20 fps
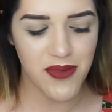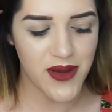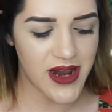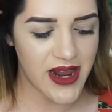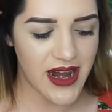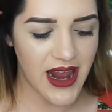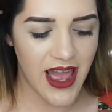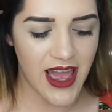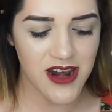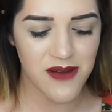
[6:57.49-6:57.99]
but
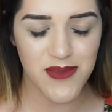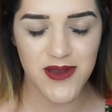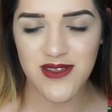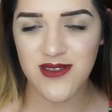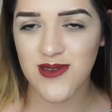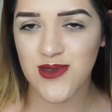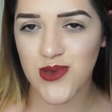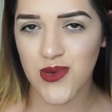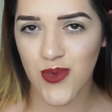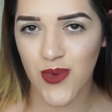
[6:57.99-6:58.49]
it had
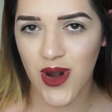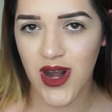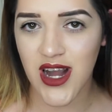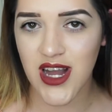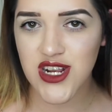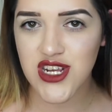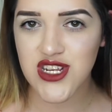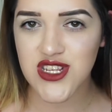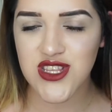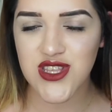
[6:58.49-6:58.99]
been
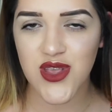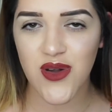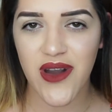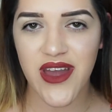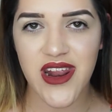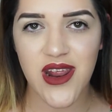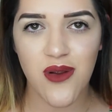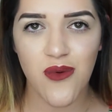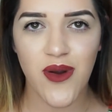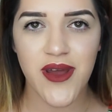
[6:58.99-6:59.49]
swatched, so
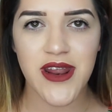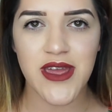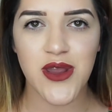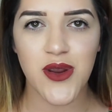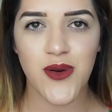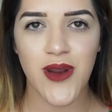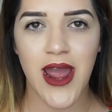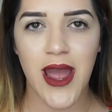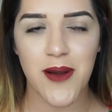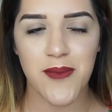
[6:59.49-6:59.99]
I didn't want to
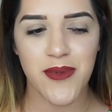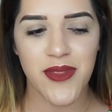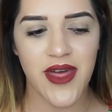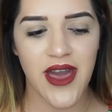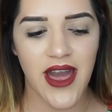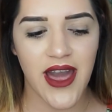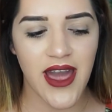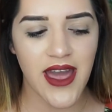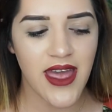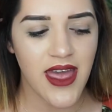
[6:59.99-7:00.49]
grab
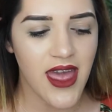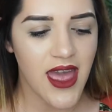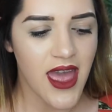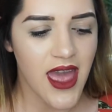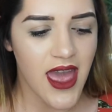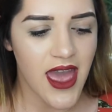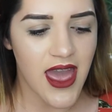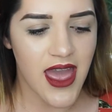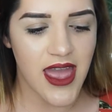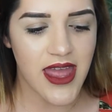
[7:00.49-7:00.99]
that.
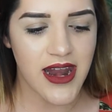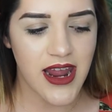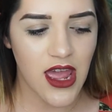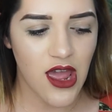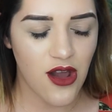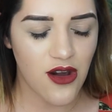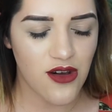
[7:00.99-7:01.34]
And I